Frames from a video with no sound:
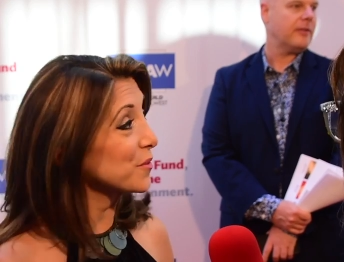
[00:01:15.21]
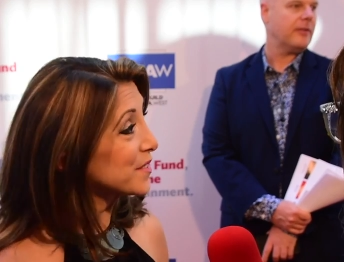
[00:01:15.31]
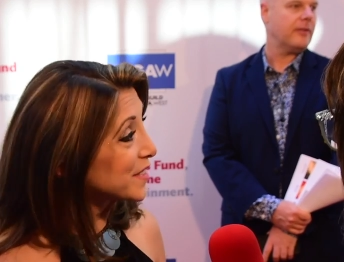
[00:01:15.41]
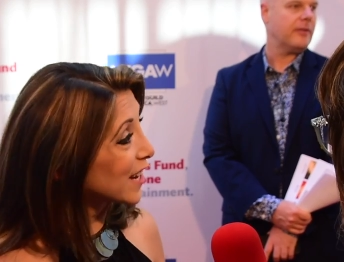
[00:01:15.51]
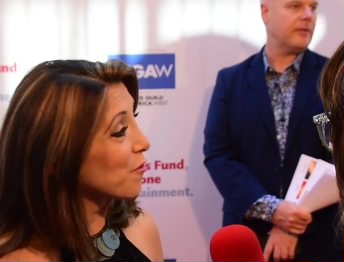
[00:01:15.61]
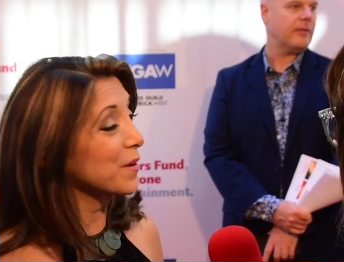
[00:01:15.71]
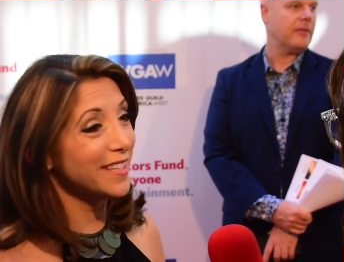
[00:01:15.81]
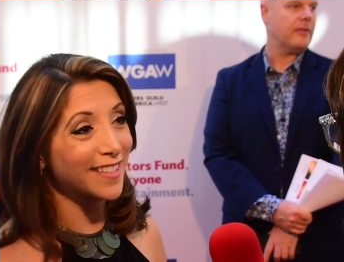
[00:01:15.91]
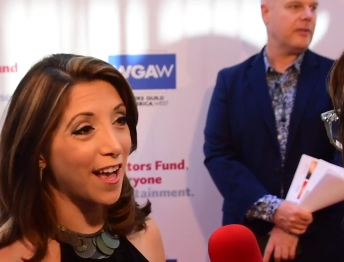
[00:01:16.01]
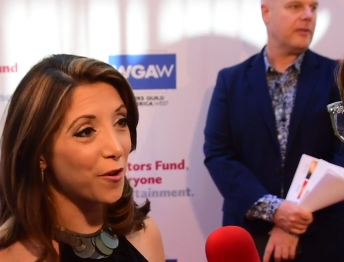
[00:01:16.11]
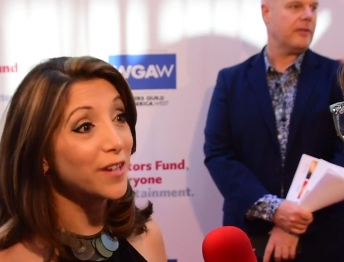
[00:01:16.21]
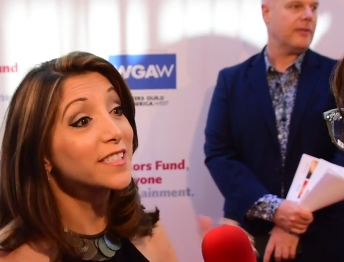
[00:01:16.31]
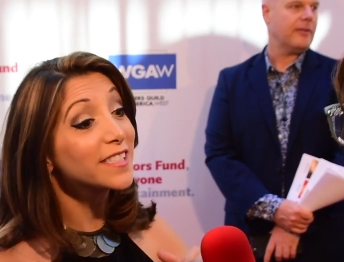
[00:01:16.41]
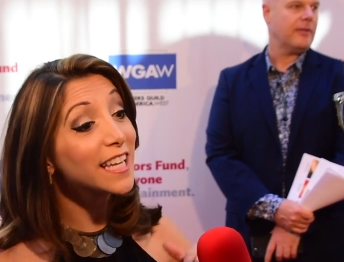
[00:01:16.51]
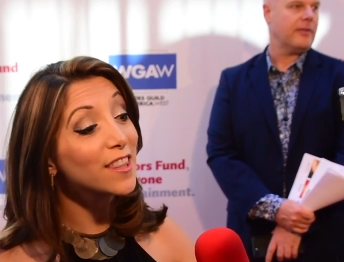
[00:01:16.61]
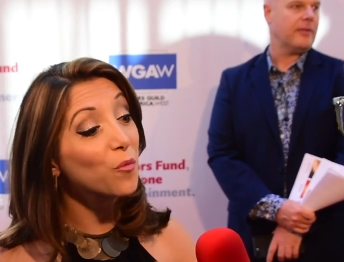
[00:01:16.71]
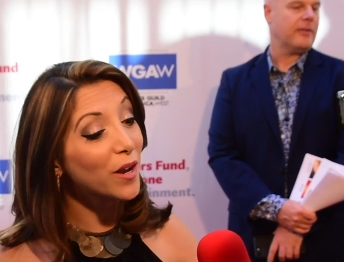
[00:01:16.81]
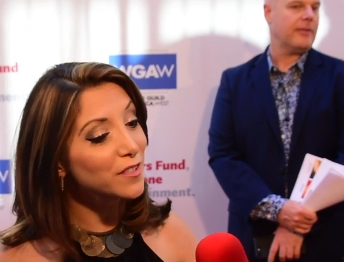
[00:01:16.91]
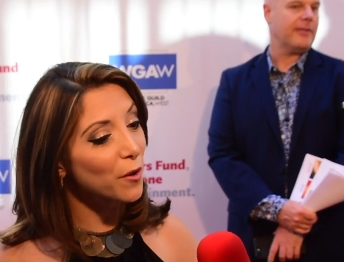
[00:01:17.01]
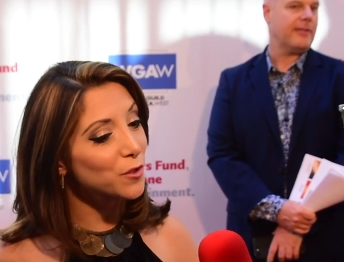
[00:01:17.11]
Speaker 1: And so to see everybody together, and to see the
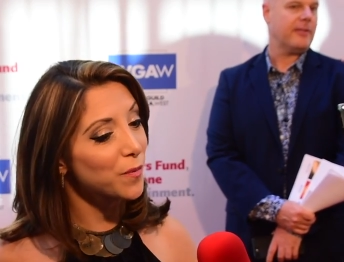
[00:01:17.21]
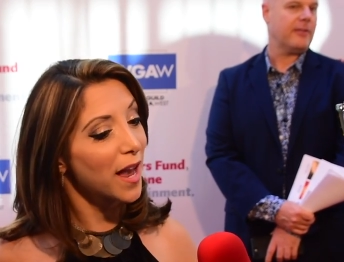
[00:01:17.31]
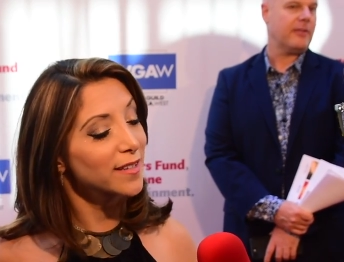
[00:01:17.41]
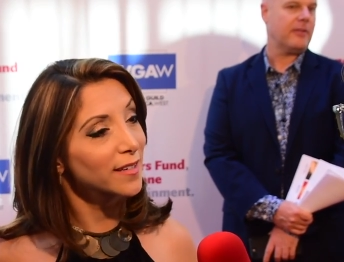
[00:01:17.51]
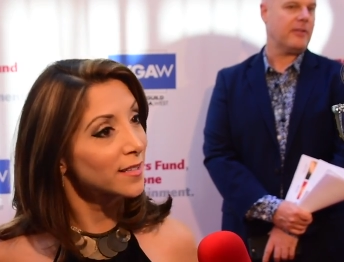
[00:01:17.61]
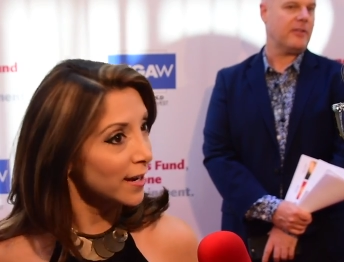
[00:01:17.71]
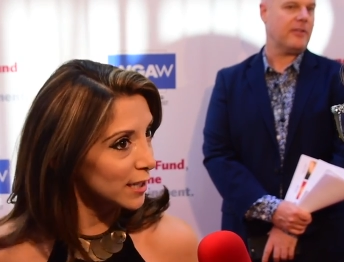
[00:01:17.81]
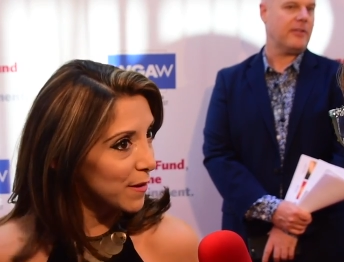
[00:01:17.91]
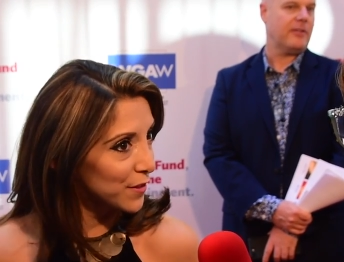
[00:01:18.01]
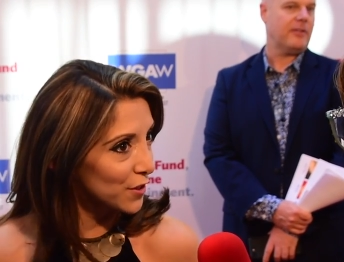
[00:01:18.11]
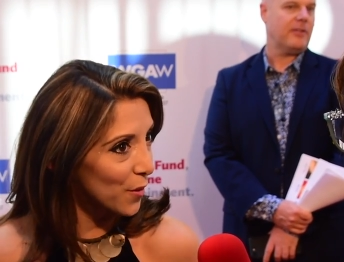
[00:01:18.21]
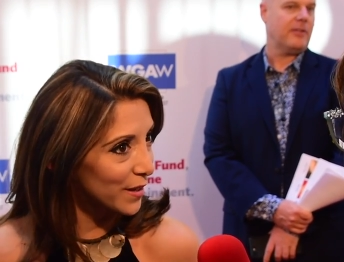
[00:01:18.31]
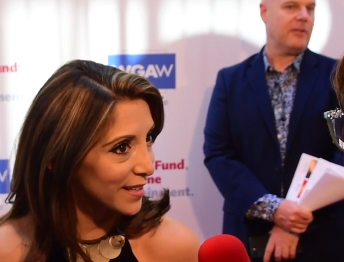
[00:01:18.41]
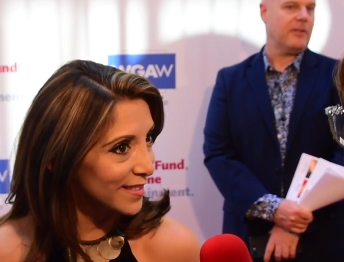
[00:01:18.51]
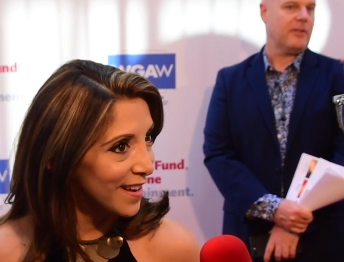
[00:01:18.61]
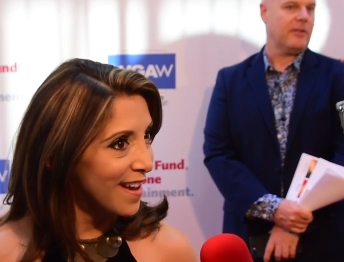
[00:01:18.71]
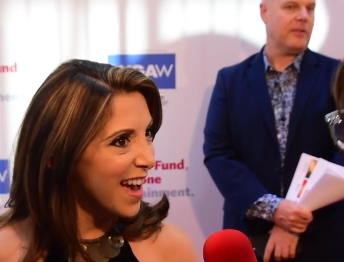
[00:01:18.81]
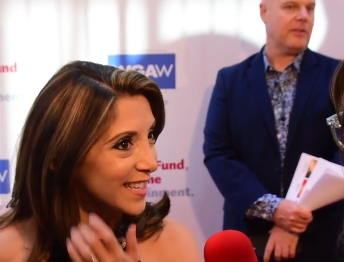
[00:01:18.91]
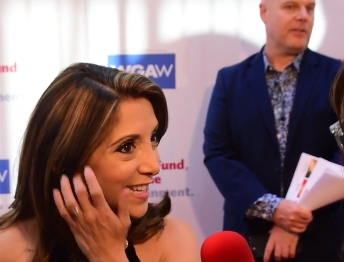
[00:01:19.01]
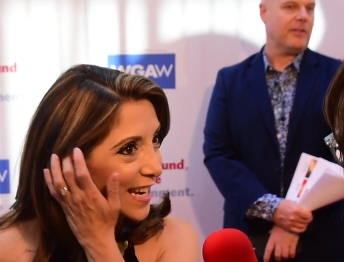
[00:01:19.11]
West Coast be as excited about the Tonys
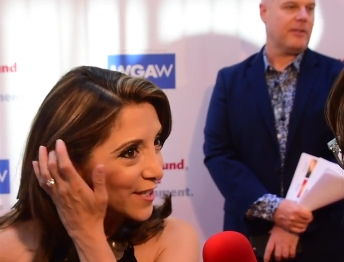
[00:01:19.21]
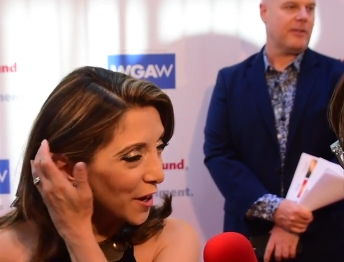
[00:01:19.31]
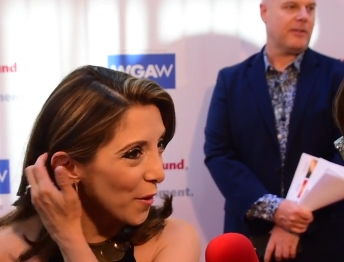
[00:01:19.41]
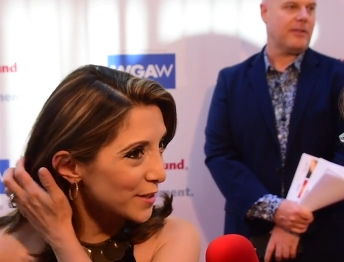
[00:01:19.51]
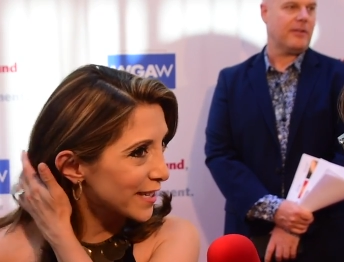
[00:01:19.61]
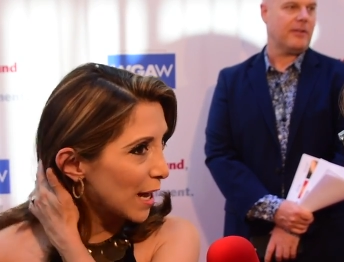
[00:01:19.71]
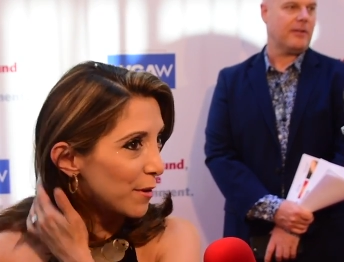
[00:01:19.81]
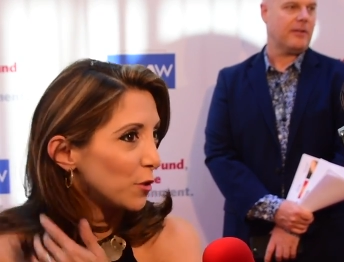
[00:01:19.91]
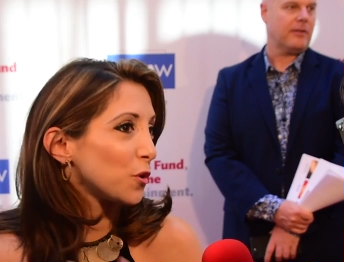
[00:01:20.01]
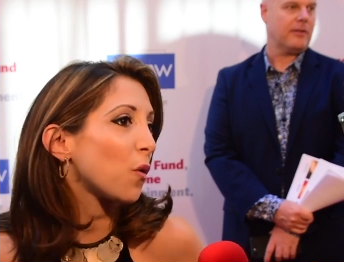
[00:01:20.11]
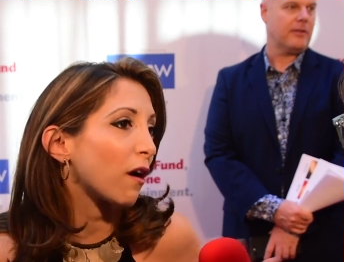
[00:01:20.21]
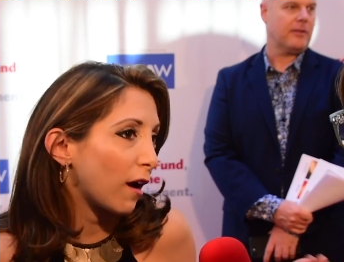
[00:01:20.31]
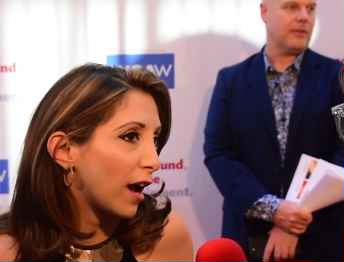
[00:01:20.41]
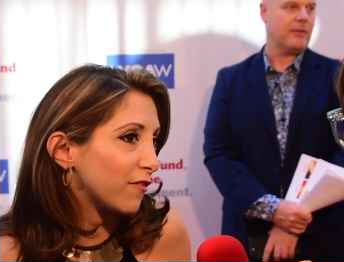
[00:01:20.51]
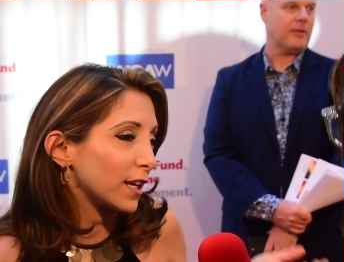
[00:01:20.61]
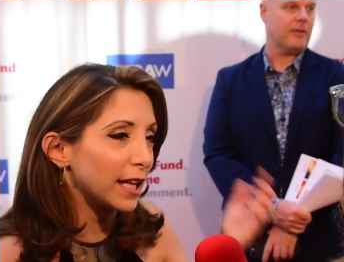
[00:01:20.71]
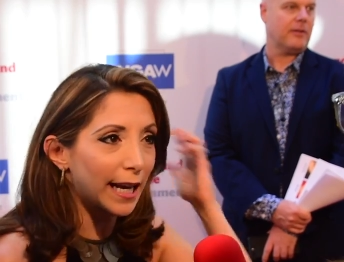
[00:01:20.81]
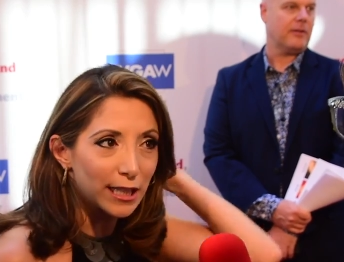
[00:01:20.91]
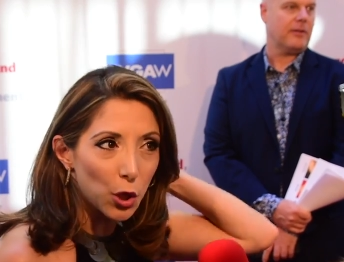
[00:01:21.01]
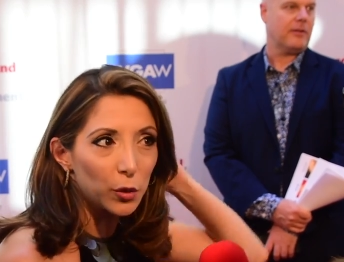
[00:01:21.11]
as the East Coast, because I'm a New Yorker, I feel
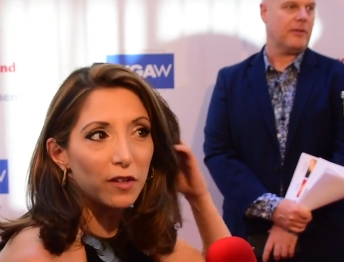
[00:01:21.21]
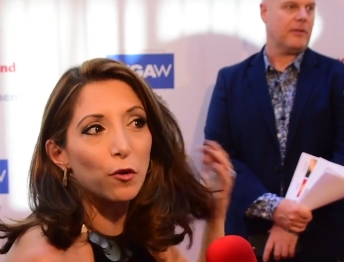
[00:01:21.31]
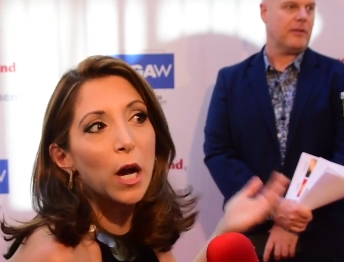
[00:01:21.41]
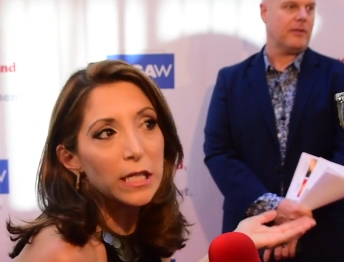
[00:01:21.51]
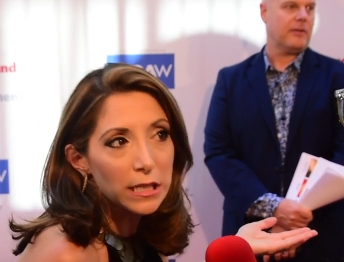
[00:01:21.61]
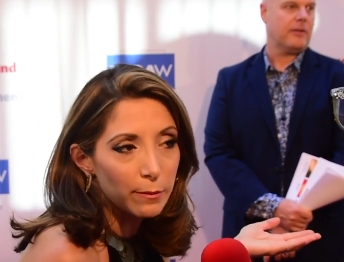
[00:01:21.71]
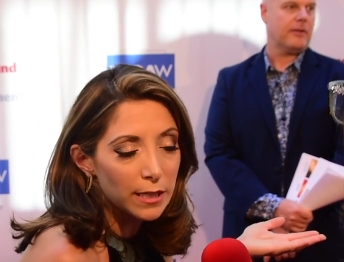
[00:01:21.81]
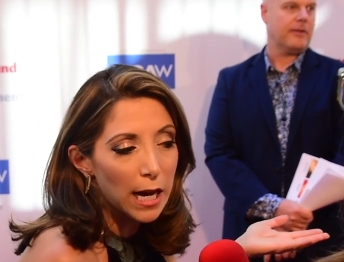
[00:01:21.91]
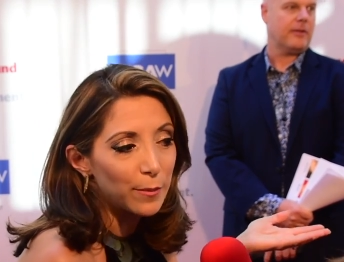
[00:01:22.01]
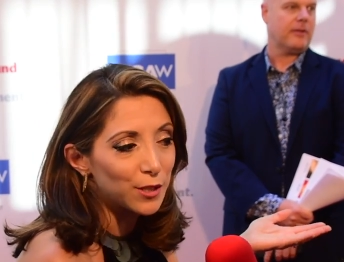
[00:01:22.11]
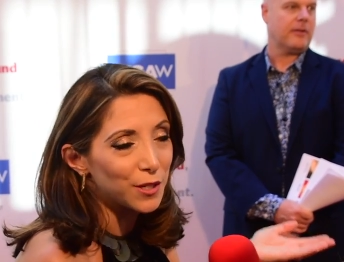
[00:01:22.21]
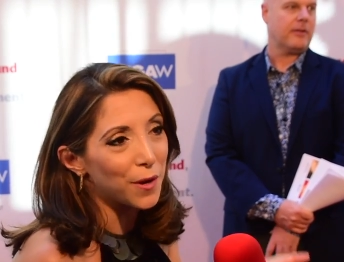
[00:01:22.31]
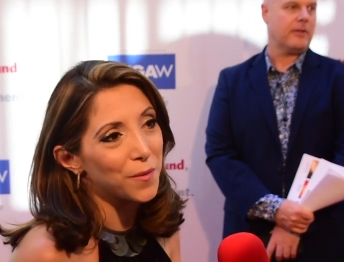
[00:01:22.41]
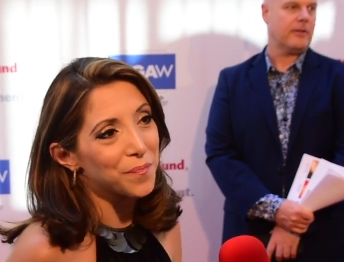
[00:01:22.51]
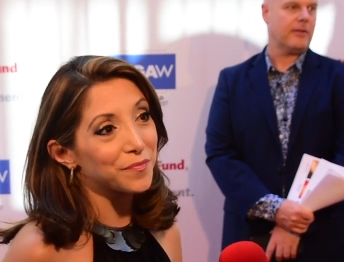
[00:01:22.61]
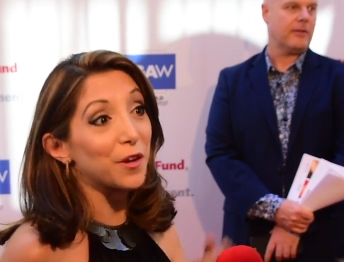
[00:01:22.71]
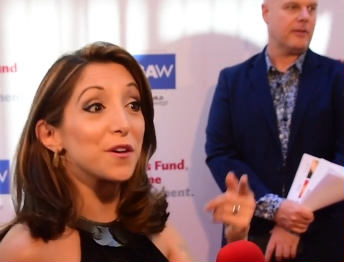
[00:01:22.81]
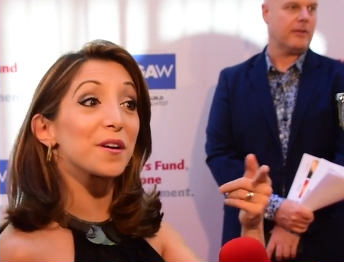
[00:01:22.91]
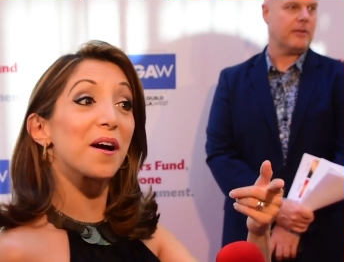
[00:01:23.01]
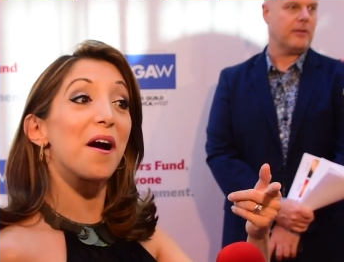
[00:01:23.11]
like it's only for us sometimes, you know. So
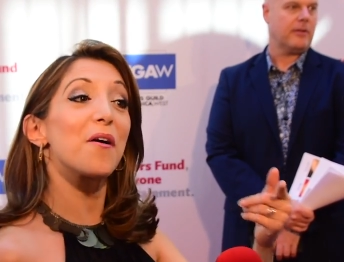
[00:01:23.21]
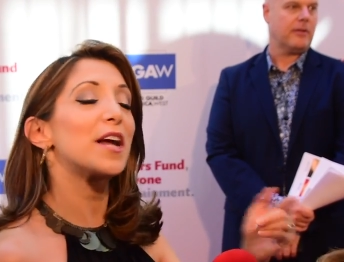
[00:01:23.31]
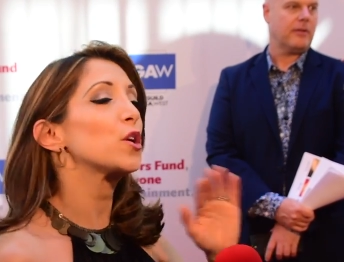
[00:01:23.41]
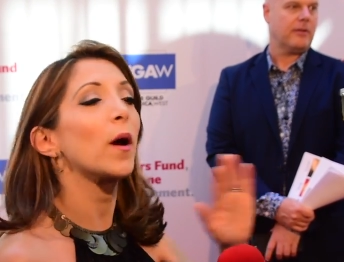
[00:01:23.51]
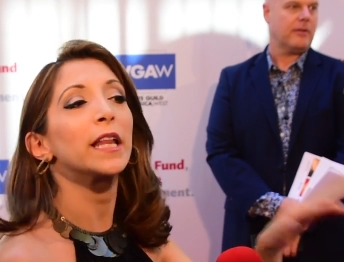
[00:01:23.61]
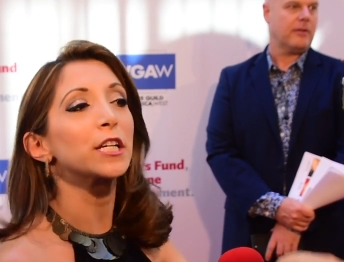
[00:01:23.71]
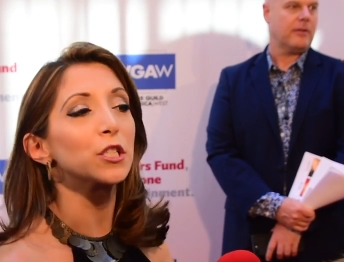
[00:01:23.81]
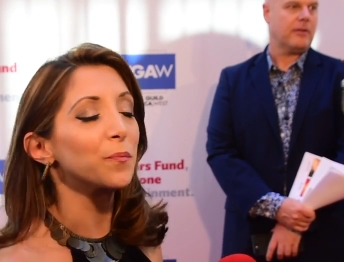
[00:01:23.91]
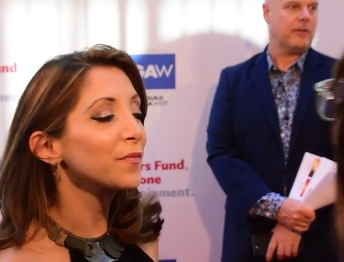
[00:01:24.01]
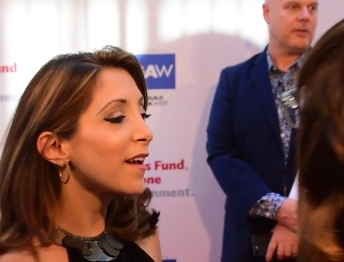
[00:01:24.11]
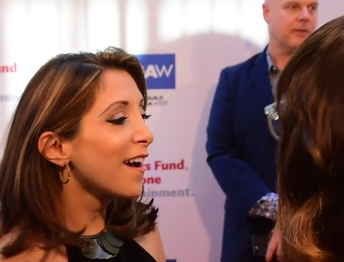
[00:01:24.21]
there you go. I knew I liked you.